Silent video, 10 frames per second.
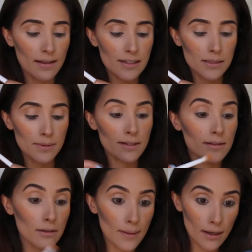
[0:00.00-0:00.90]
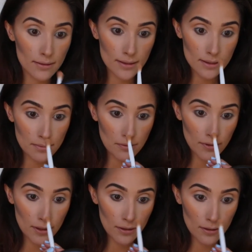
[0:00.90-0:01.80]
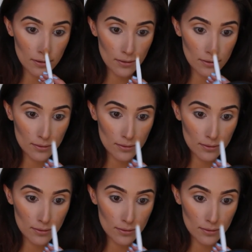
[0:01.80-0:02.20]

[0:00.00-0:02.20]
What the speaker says: Let's put a little bit on the tip of our nose.